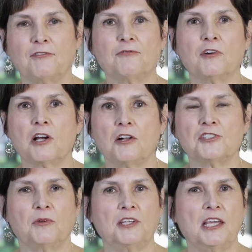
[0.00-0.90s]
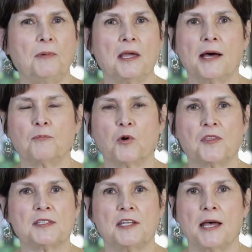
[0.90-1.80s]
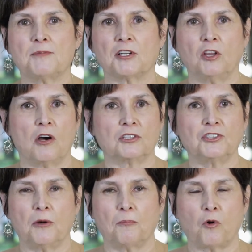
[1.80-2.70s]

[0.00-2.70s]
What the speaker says: difficulty with keeping up with the steps in a long-term